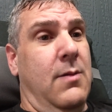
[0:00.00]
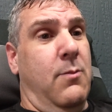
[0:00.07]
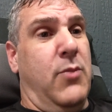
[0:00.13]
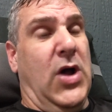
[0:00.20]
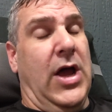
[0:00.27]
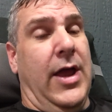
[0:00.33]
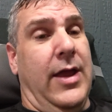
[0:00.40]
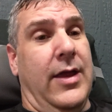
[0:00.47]

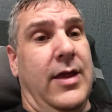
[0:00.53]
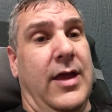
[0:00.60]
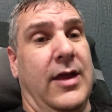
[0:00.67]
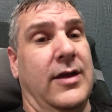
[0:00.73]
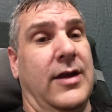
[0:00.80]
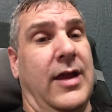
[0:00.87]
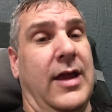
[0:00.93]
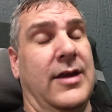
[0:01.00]
But
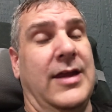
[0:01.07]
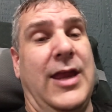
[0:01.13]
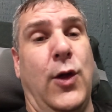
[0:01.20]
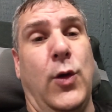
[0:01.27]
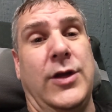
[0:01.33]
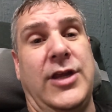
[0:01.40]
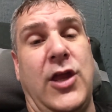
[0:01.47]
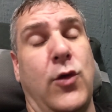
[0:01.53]
and
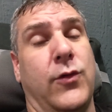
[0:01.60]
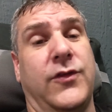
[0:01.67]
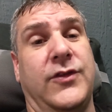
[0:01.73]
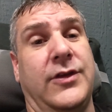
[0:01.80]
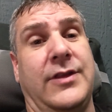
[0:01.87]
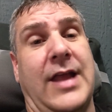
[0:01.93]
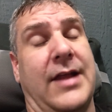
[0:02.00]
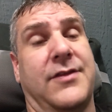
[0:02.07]
here in
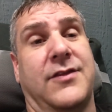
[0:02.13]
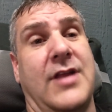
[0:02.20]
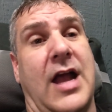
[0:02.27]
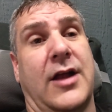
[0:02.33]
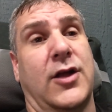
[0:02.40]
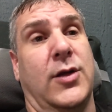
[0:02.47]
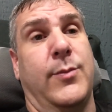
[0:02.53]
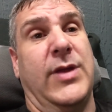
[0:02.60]
Houston, that's
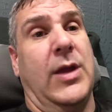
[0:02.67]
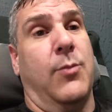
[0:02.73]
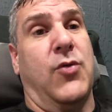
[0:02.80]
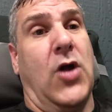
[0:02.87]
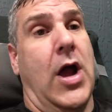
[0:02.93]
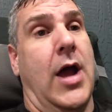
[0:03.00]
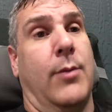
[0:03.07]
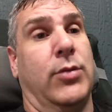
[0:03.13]
not going to be a
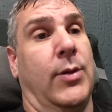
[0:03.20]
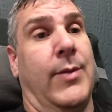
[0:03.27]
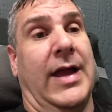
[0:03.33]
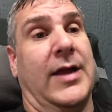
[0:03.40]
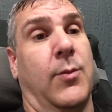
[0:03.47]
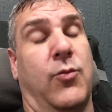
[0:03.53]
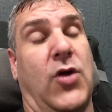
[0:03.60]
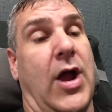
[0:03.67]
problem. I
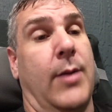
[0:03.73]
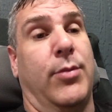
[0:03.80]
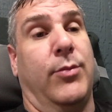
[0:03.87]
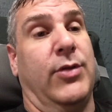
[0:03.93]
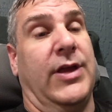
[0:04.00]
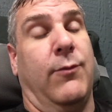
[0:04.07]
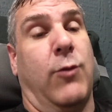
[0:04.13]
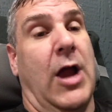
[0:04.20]
can
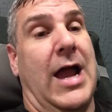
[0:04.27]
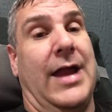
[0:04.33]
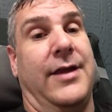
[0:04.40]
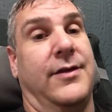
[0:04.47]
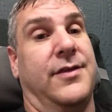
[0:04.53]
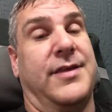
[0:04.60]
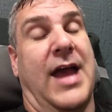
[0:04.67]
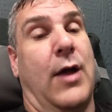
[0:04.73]
probably
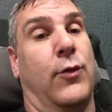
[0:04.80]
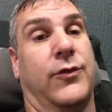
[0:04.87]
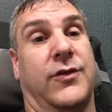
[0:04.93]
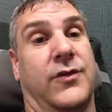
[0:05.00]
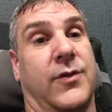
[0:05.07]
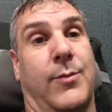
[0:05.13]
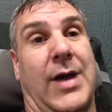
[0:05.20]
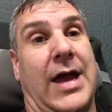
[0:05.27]
ride
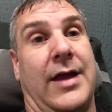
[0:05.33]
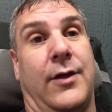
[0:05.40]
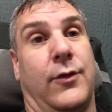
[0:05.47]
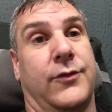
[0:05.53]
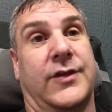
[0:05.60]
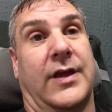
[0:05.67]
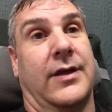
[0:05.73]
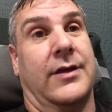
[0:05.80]
thousands of
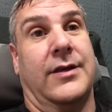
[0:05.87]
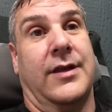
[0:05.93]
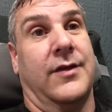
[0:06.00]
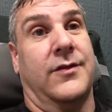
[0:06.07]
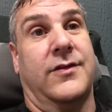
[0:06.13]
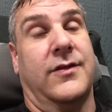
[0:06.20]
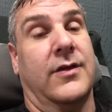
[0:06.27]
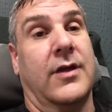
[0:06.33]
miles on
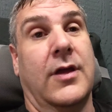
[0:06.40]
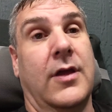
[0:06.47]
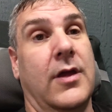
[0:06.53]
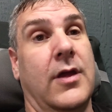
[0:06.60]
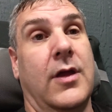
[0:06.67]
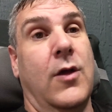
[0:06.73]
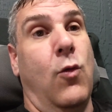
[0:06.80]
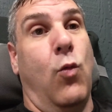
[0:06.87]
this
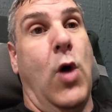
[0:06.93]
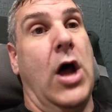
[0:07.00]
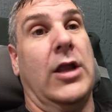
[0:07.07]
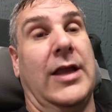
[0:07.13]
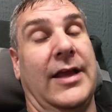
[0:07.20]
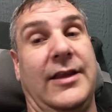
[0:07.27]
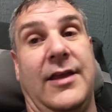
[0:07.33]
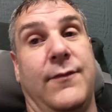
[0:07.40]

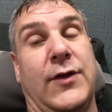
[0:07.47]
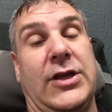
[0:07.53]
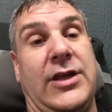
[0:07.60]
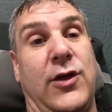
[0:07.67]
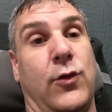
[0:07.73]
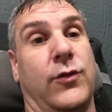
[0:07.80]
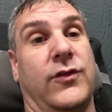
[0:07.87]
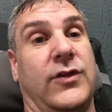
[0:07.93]
while I live in
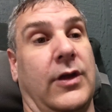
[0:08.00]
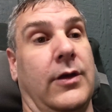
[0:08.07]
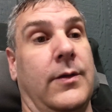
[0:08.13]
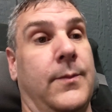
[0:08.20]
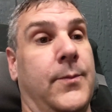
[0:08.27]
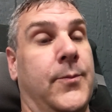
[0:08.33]
Houston.